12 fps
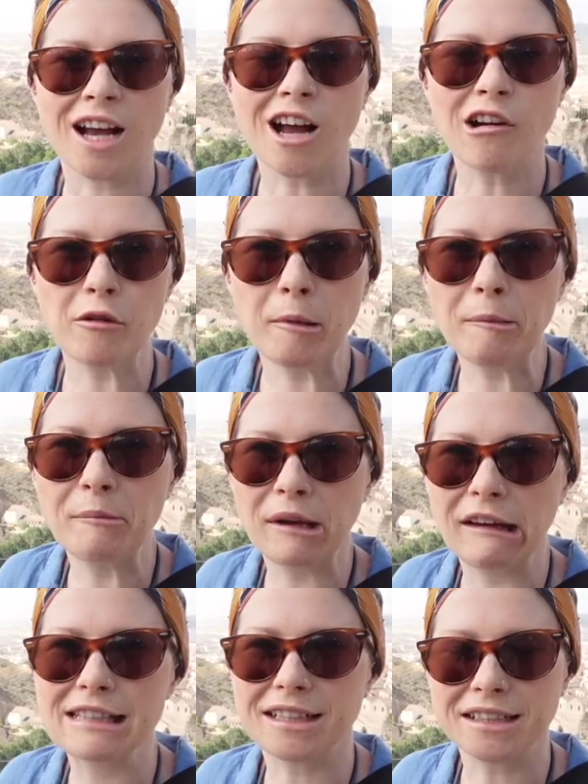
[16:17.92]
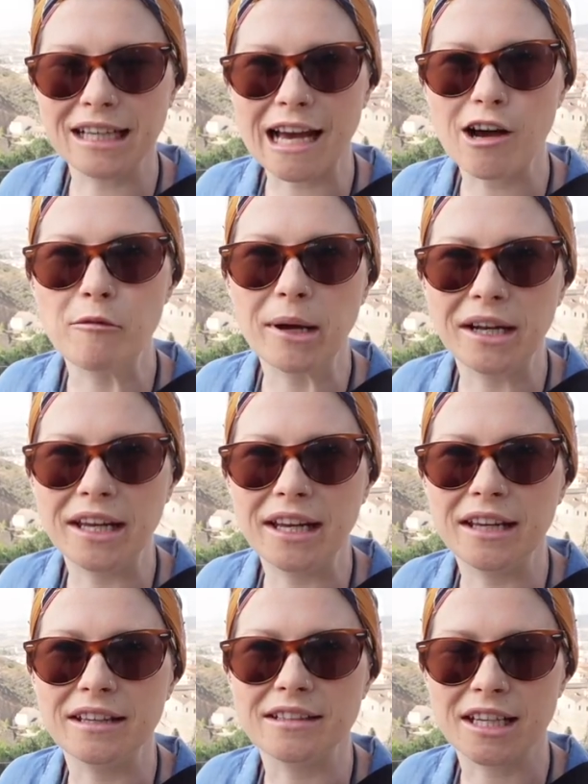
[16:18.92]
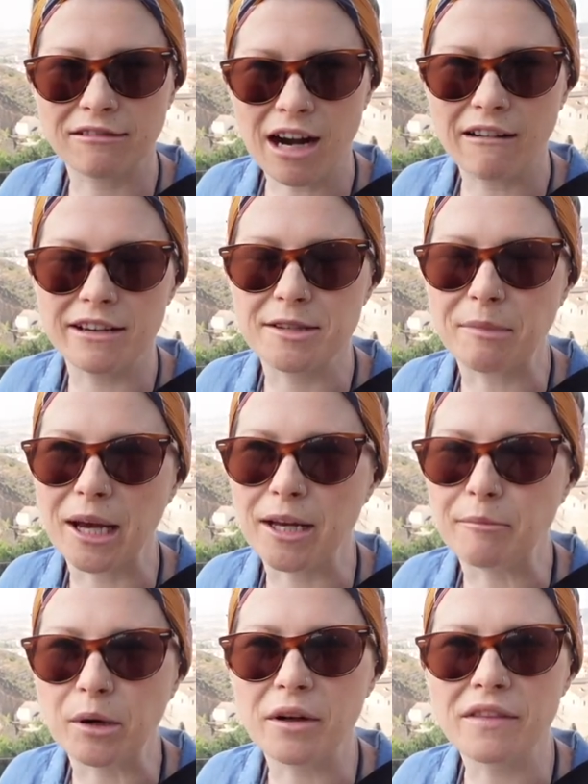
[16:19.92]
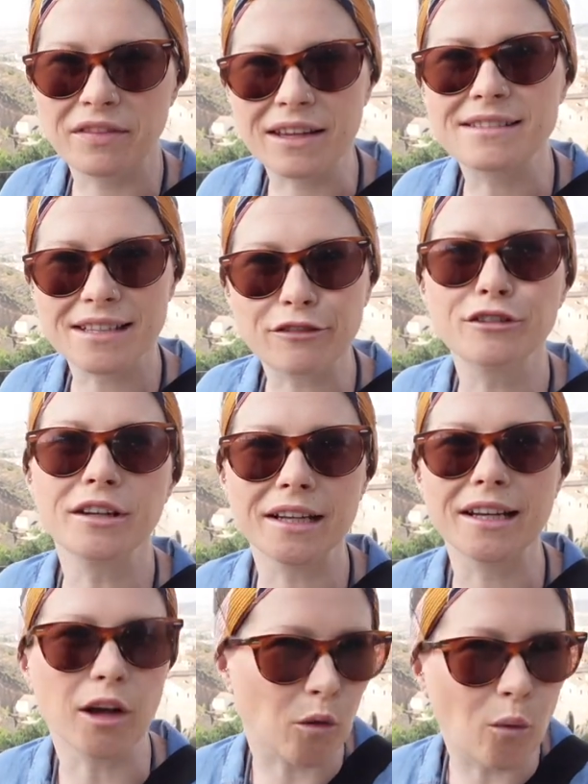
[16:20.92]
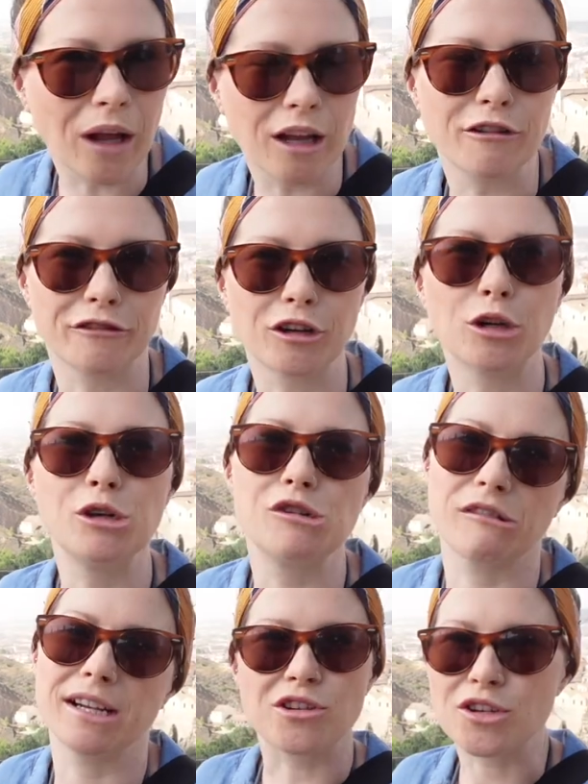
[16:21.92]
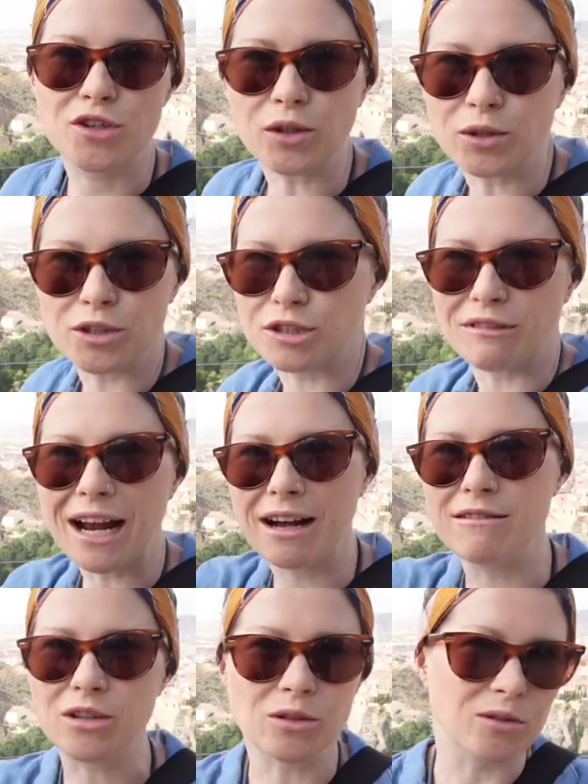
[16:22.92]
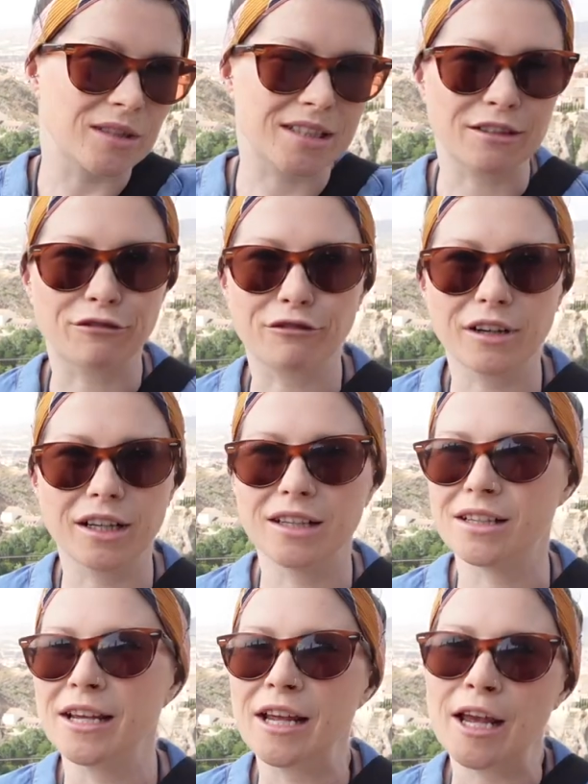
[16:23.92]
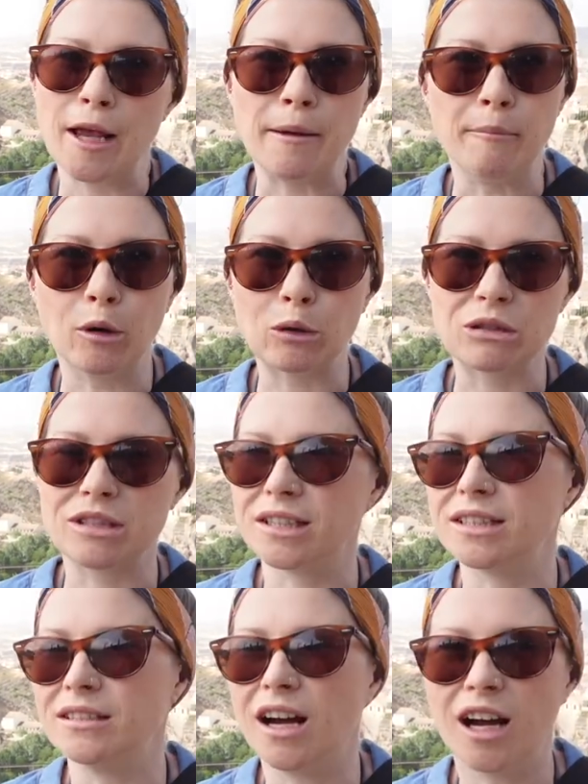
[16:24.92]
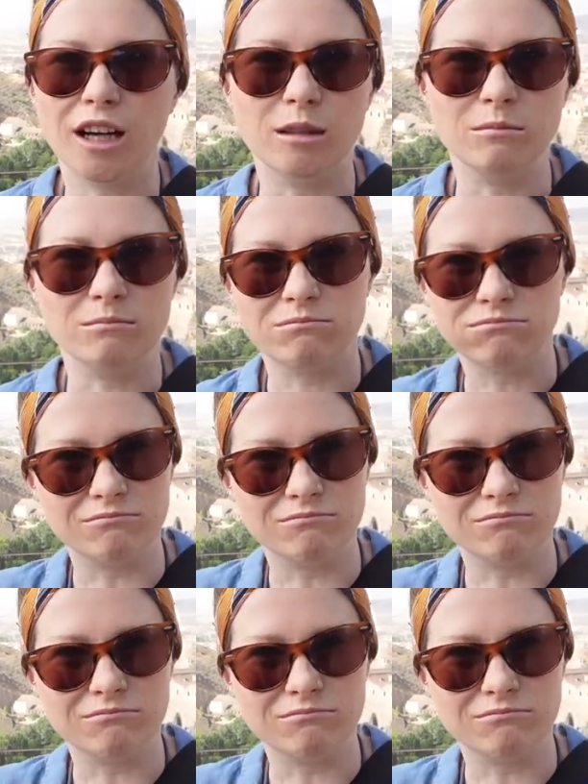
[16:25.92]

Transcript: I can't remember exactly how many there are in Spain, but there's definitely like well over a hundred, just dotted around all the different important um,